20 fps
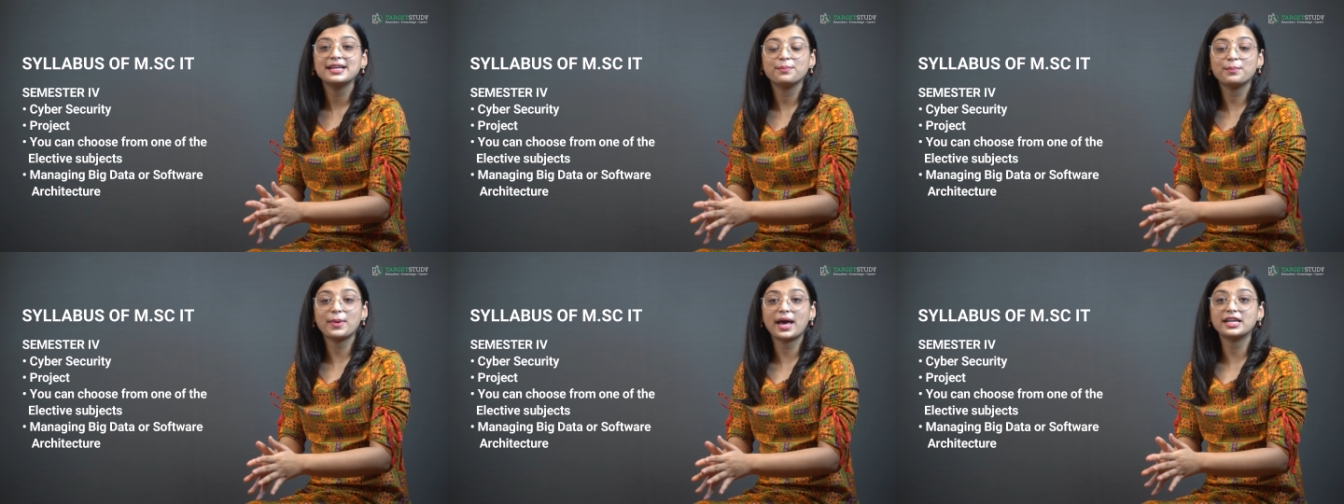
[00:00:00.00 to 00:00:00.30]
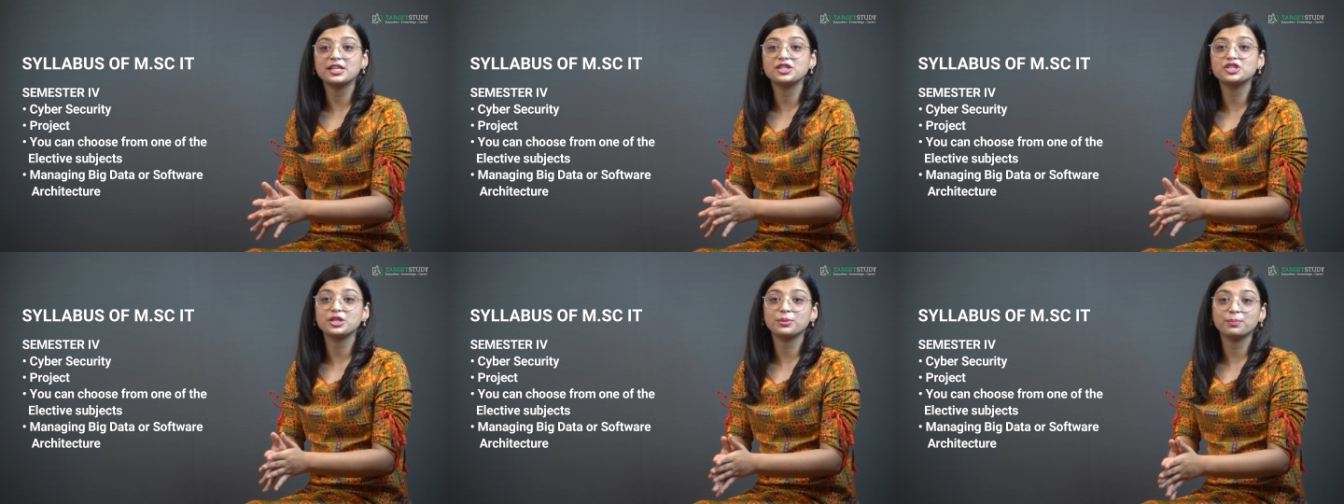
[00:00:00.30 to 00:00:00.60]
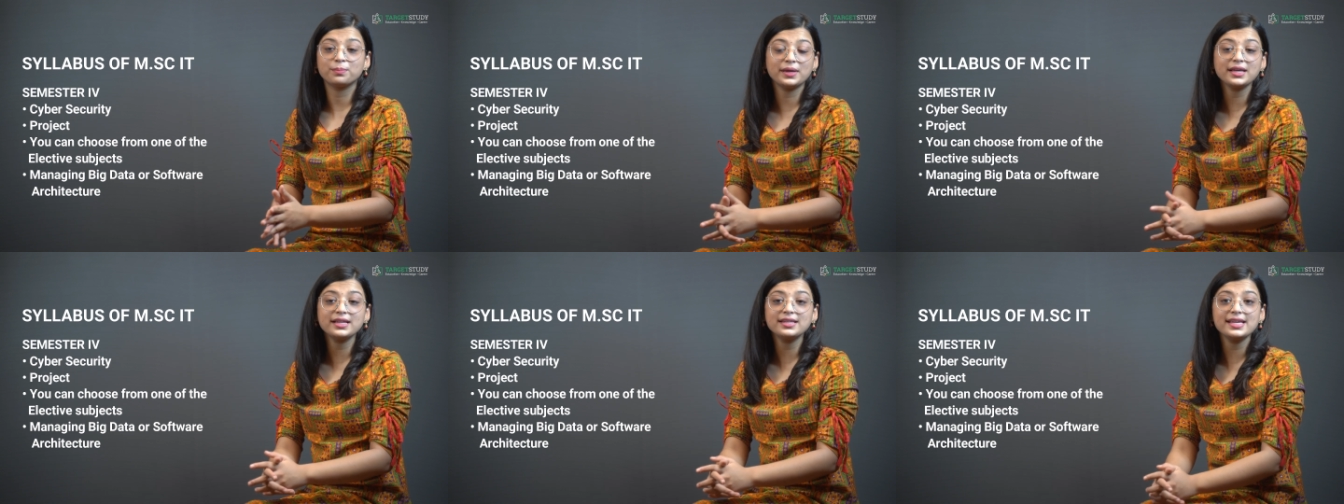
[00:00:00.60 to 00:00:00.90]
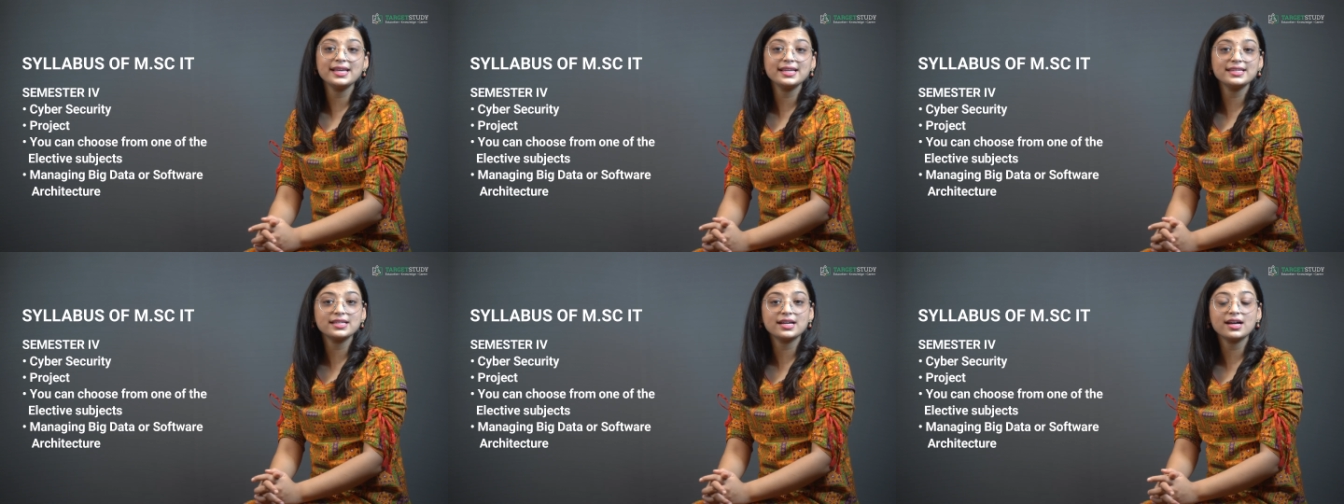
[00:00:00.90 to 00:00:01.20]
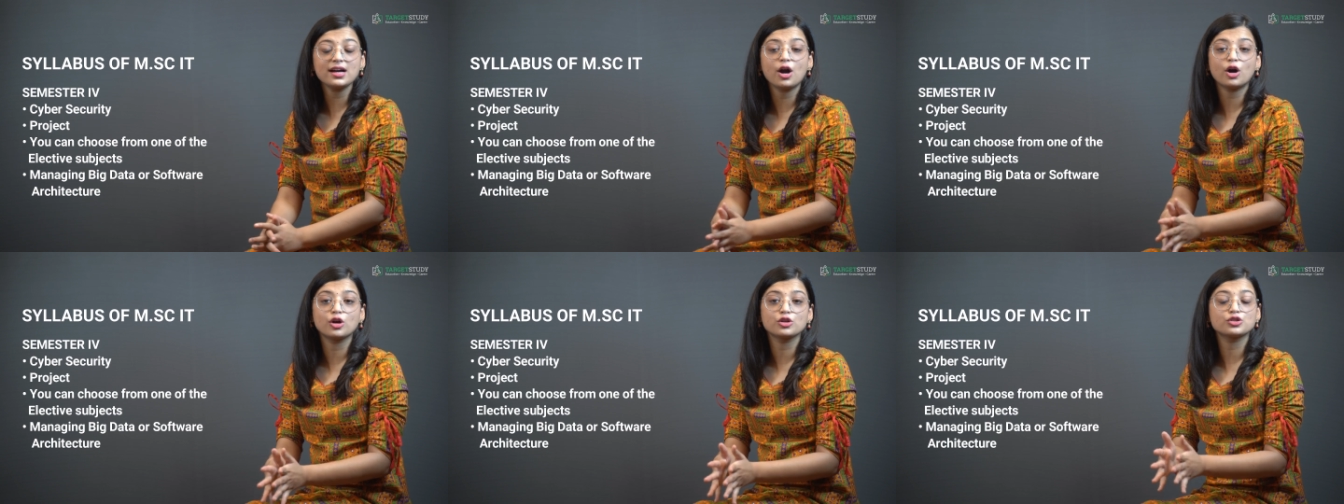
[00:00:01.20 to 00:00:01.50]
managing big
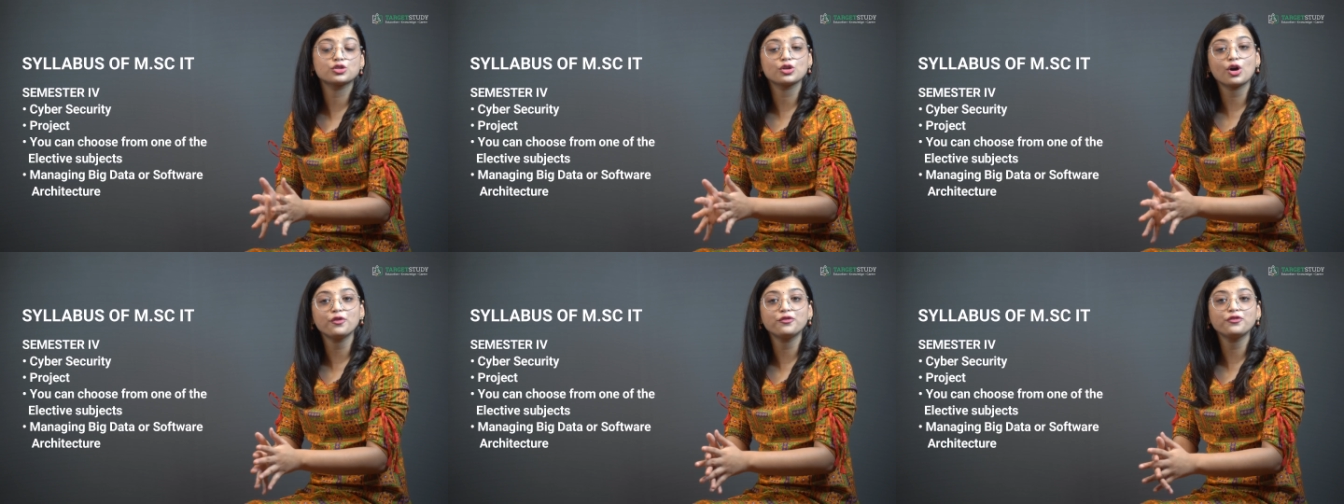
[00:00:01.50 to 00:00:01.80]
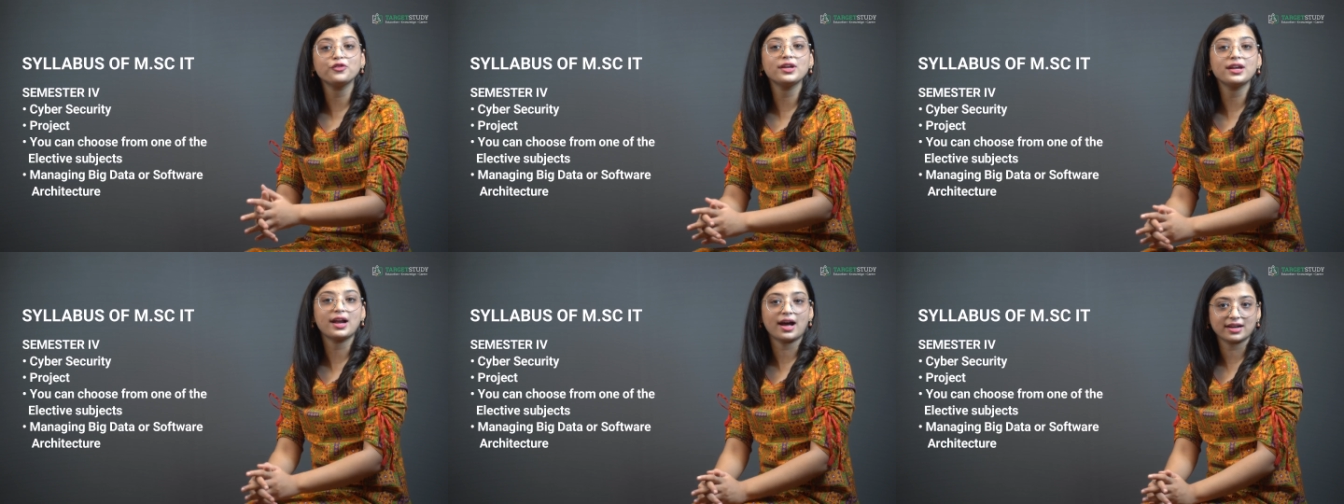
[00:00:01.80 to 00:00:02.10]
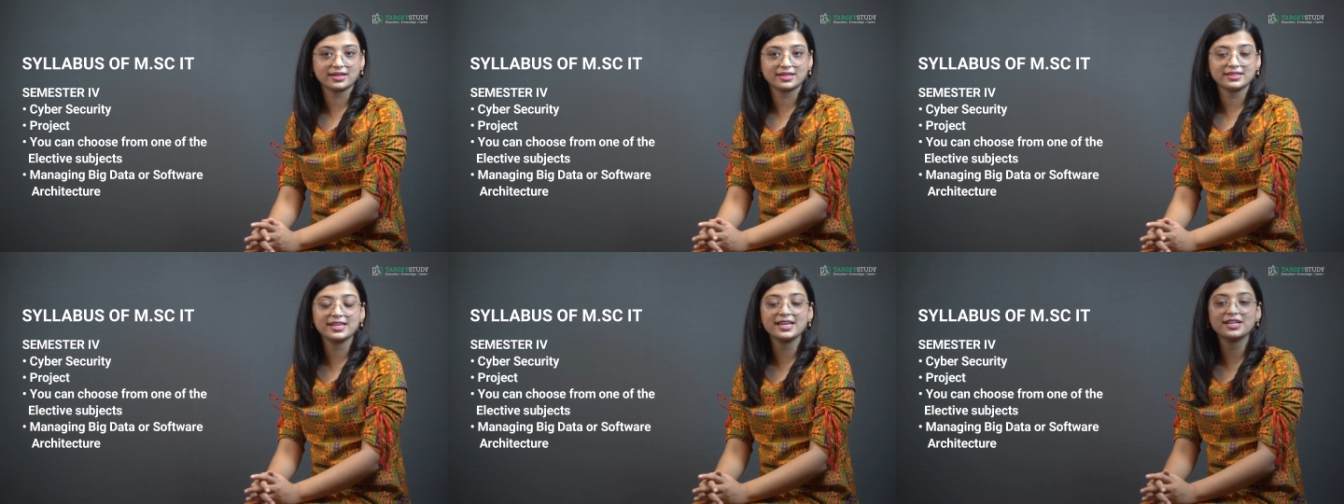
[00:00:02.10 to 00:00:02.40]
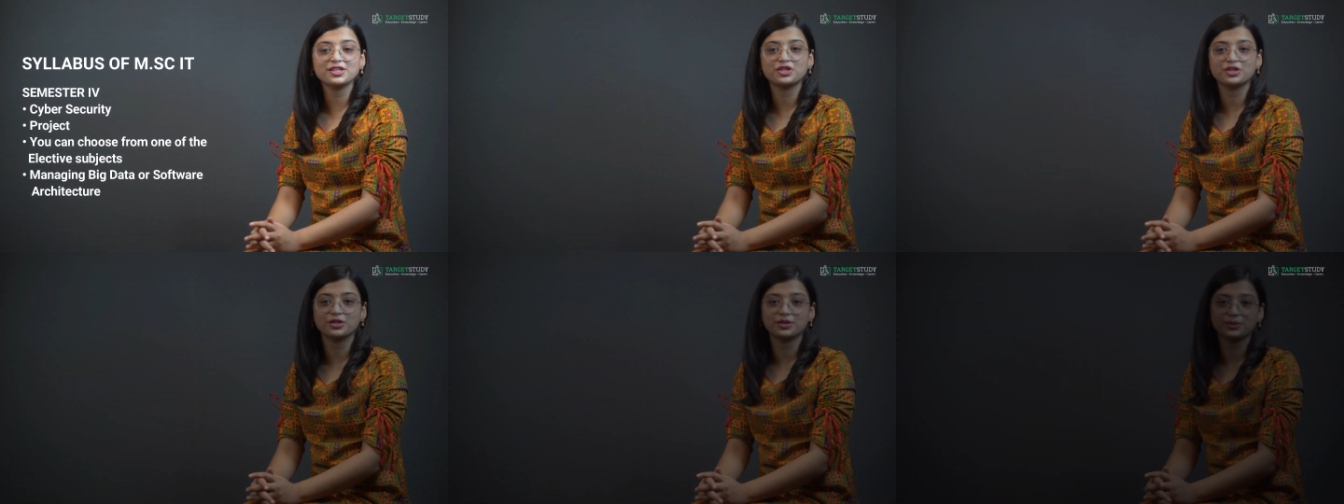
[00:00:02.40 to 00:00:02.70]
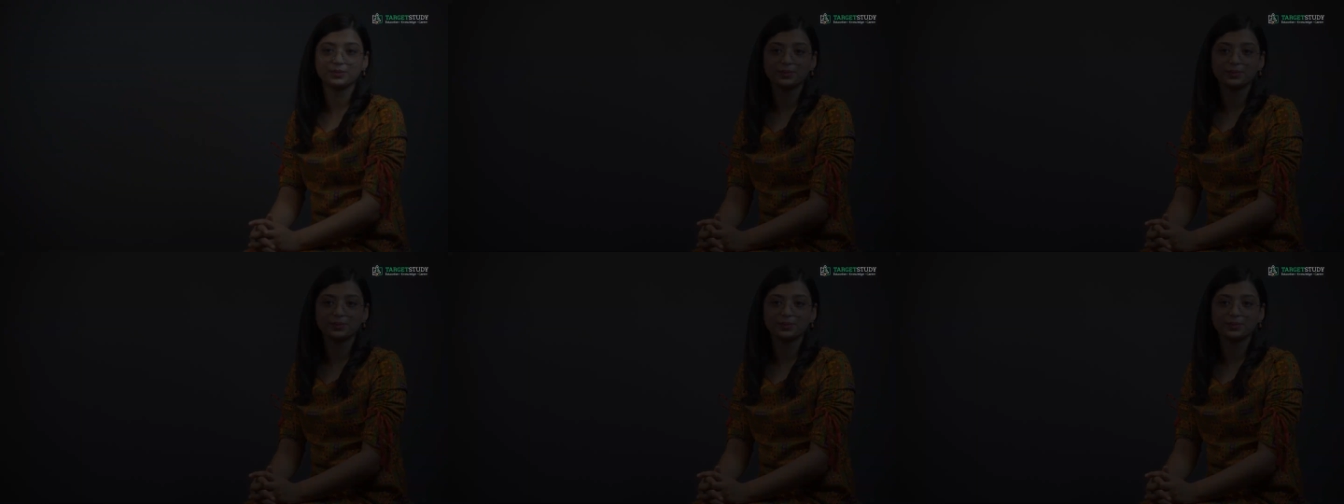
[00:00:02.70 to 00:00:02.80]
data or software architecture.